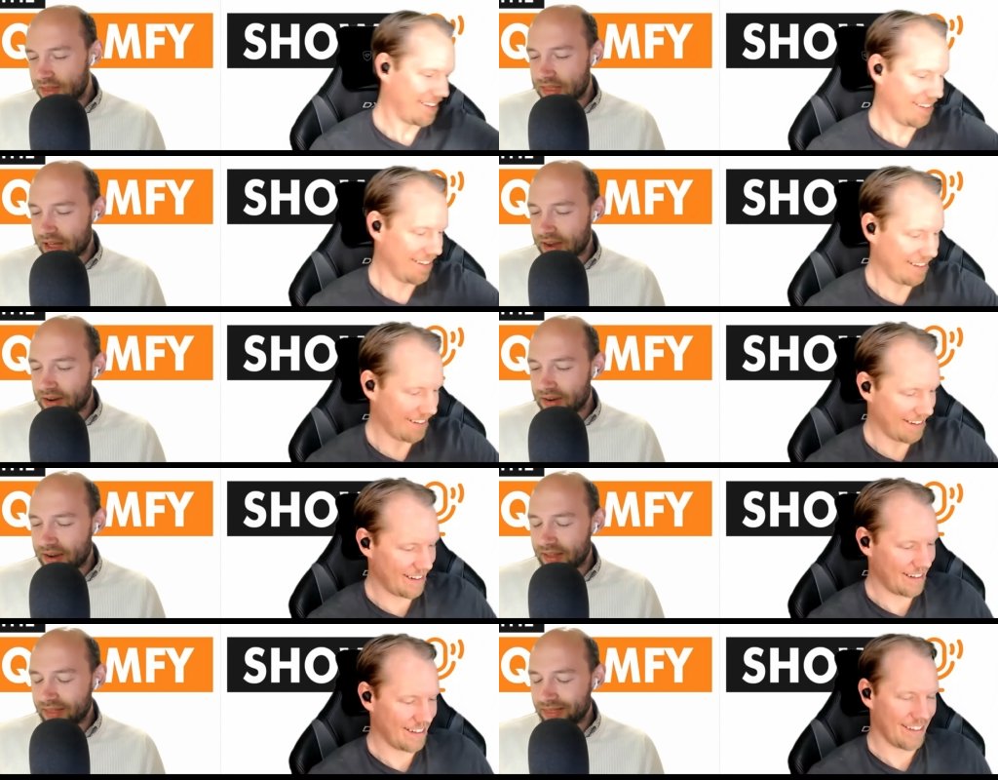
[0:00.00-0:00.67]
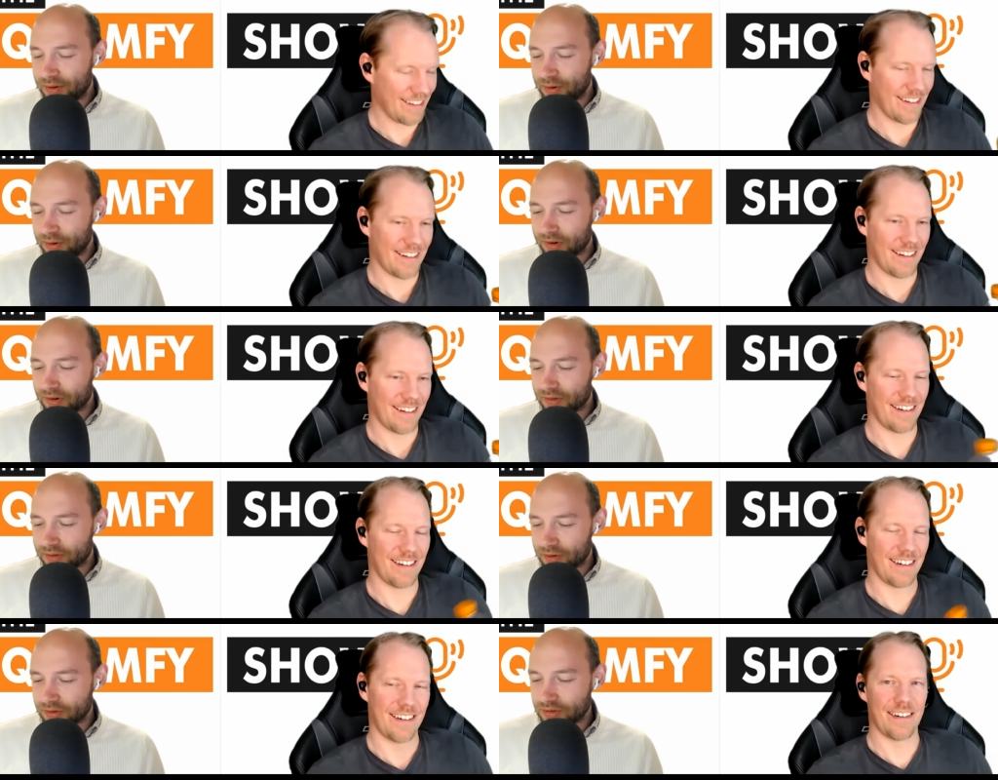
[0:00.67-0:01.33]
Speaker 1: then then your
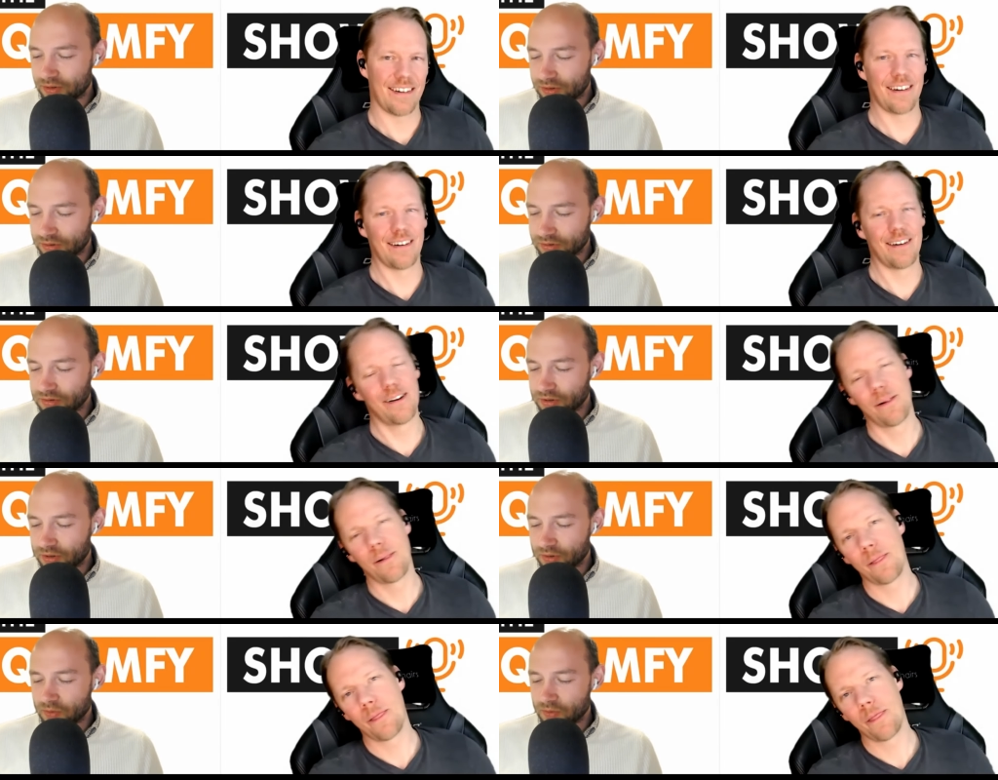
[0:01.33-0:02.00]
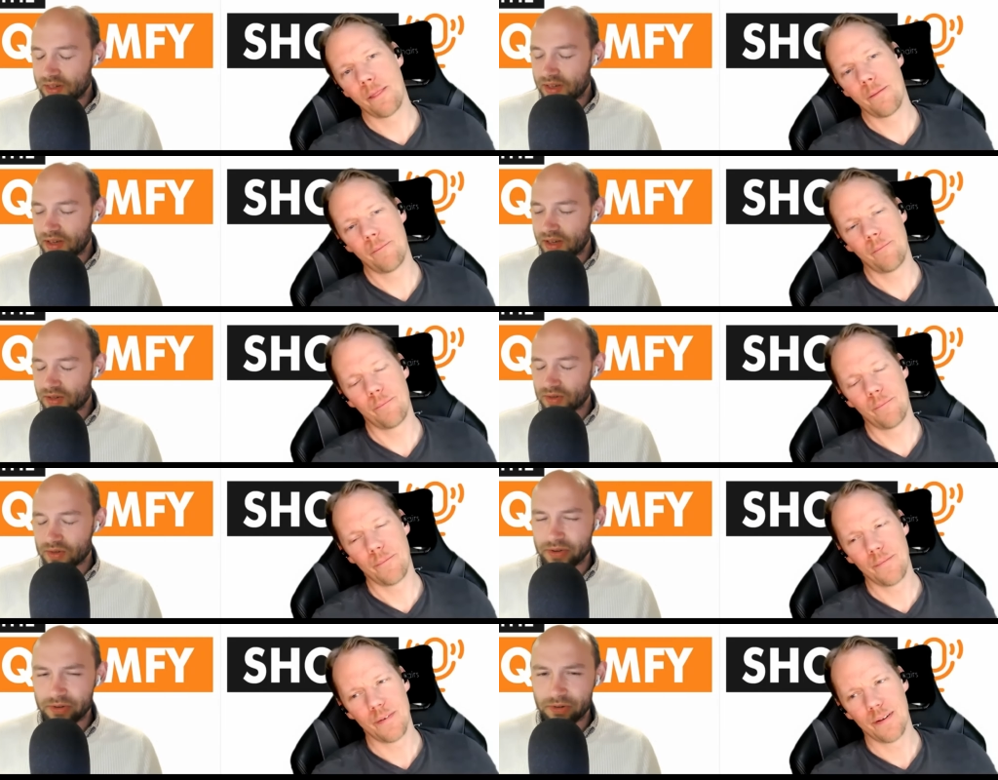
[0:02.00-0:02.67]
your your your whiskey
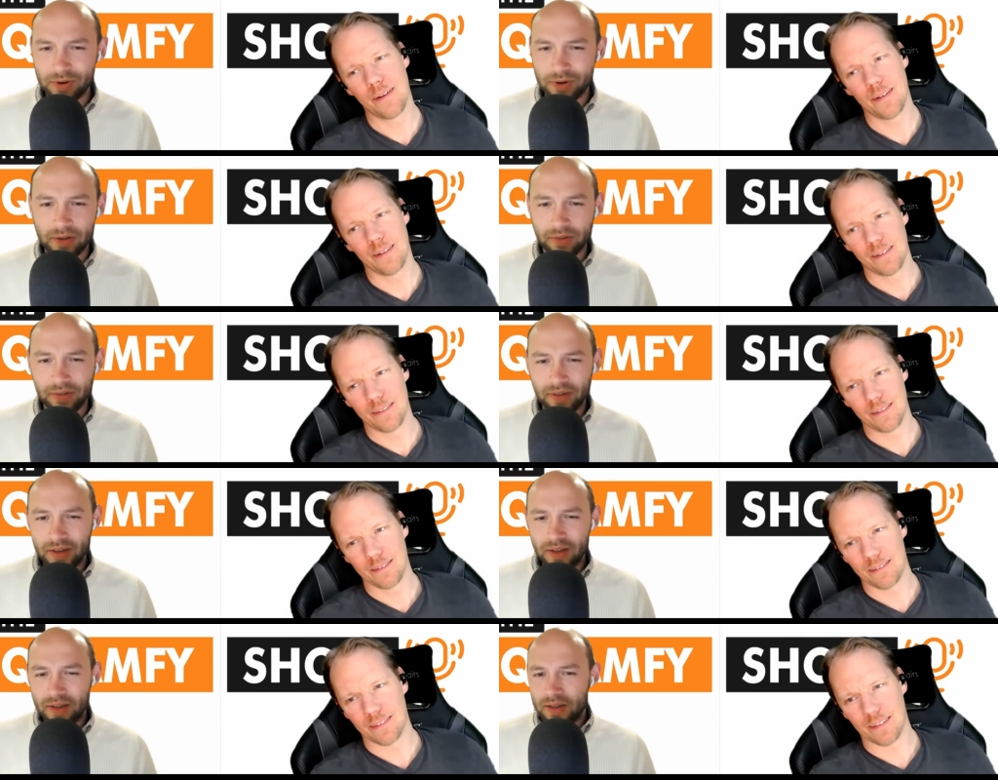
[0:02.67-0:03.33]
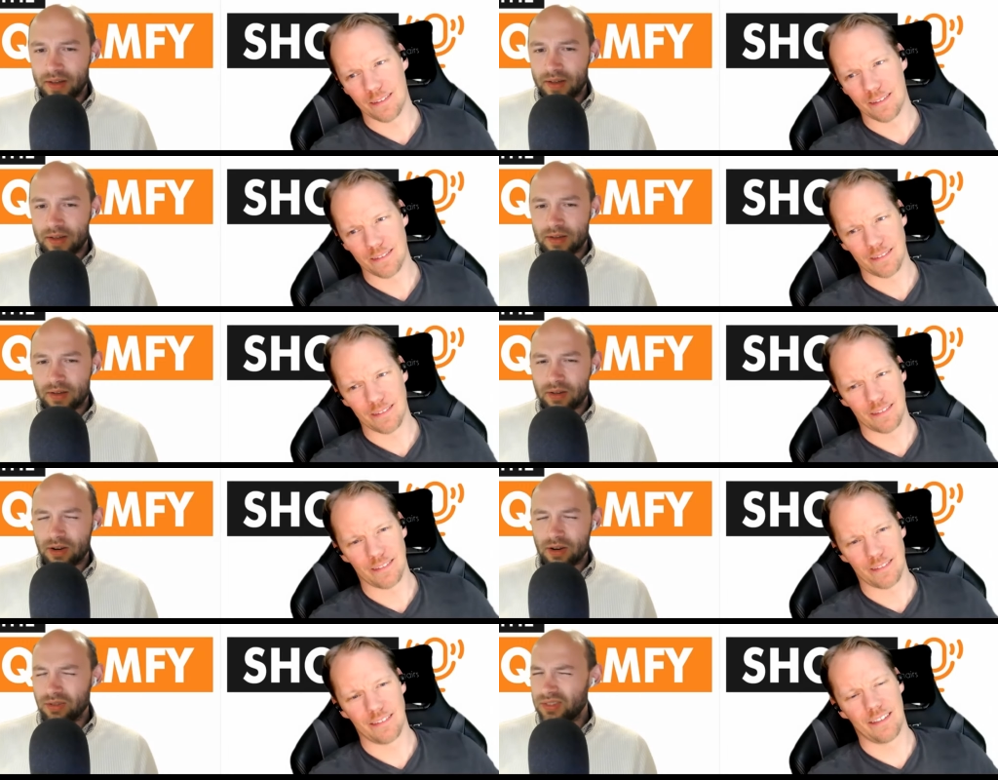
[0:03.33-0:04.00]
is on the ground.
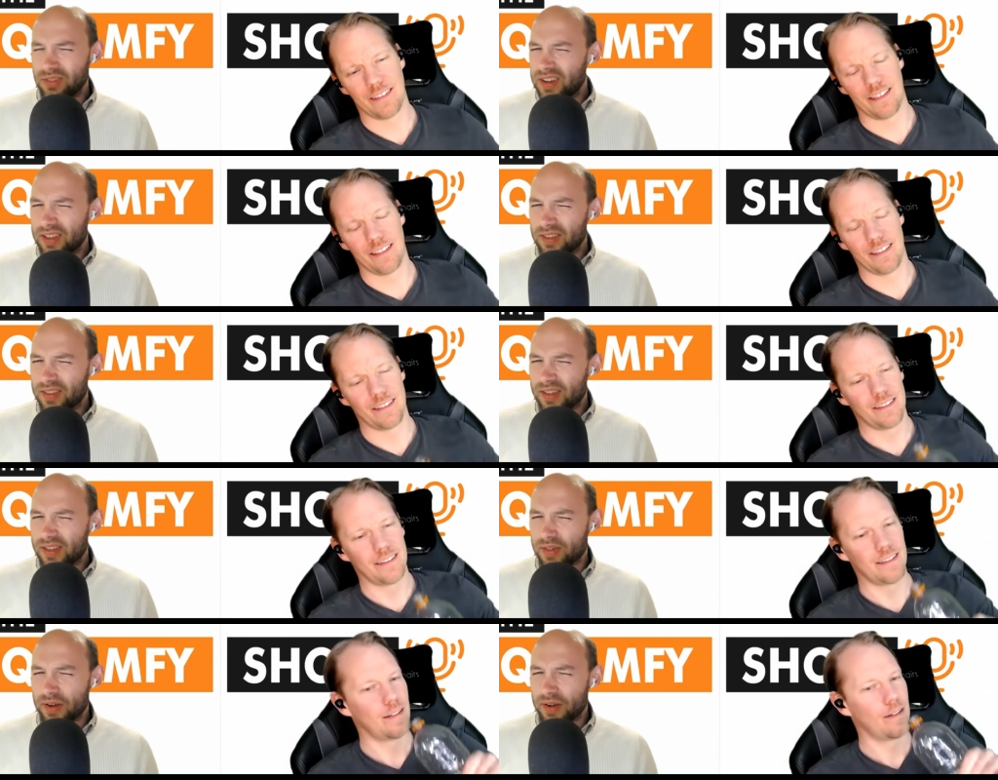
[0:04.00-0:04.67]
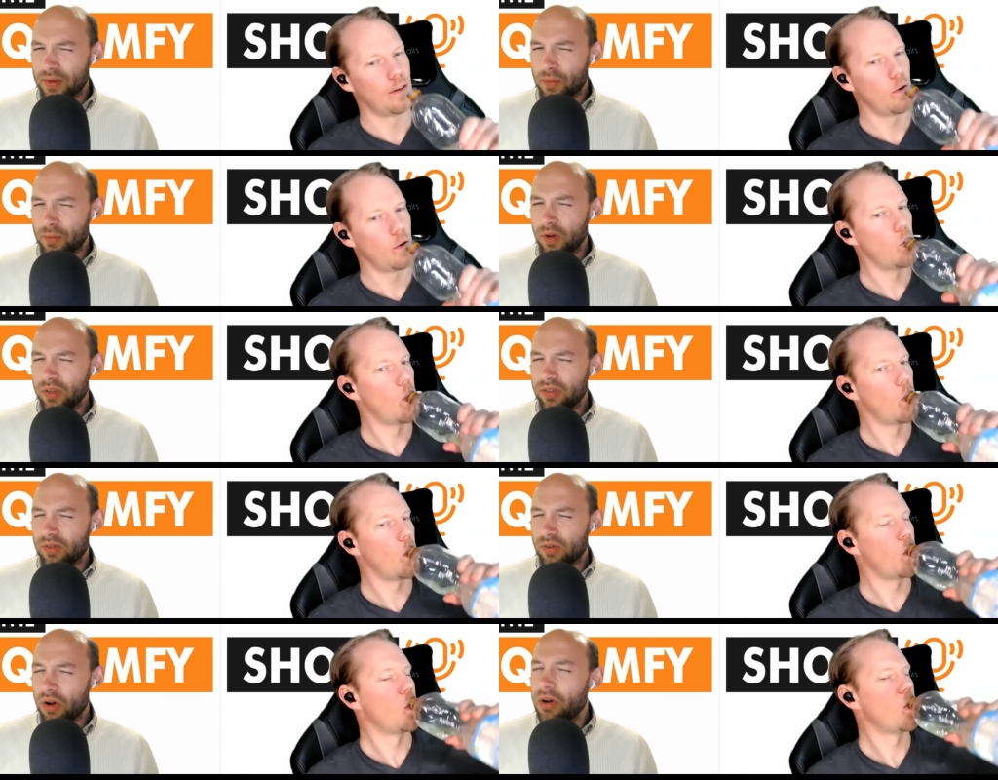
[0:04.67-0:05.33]
You don't need, necessarily
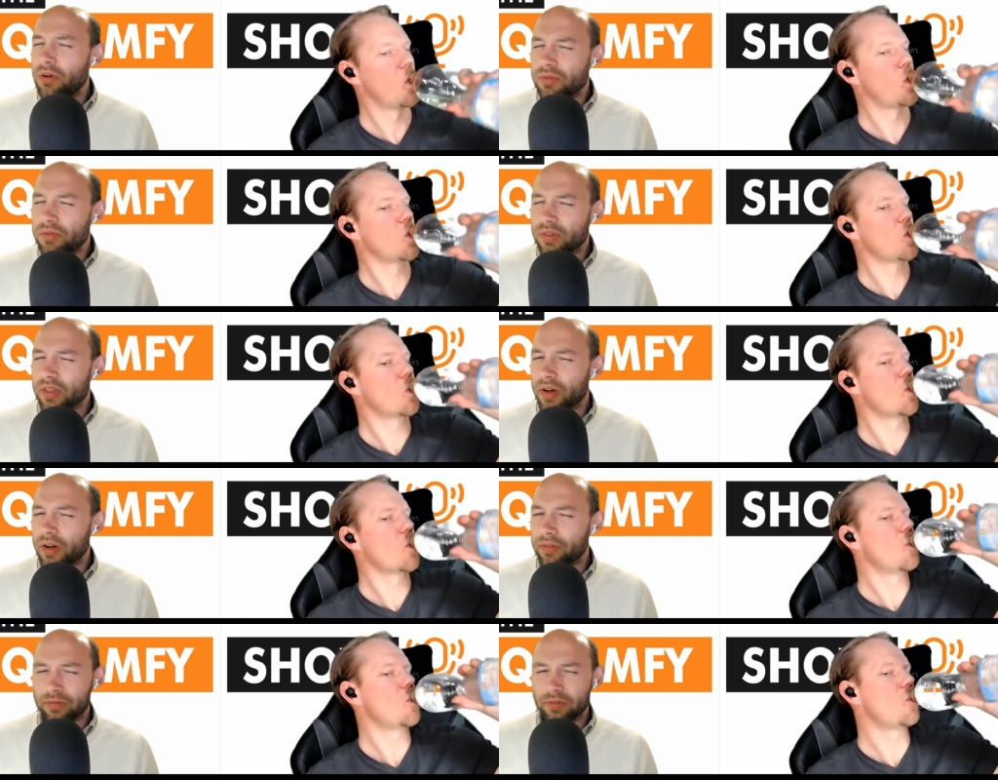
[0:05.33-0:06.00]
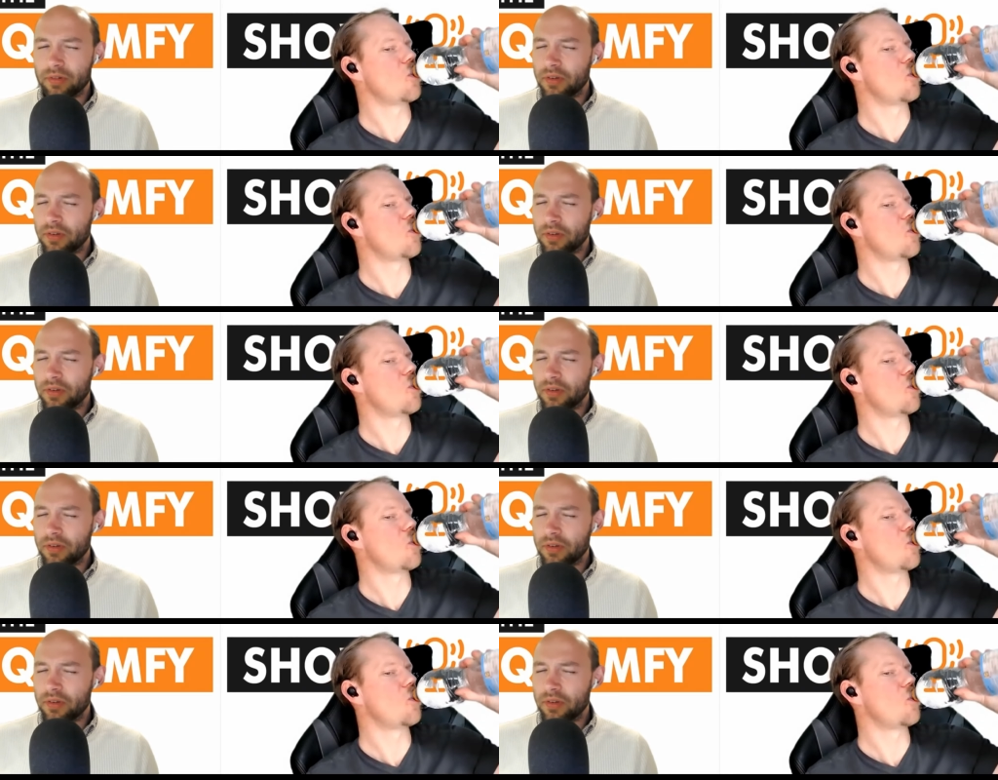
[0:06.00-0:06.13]
want to own stuff.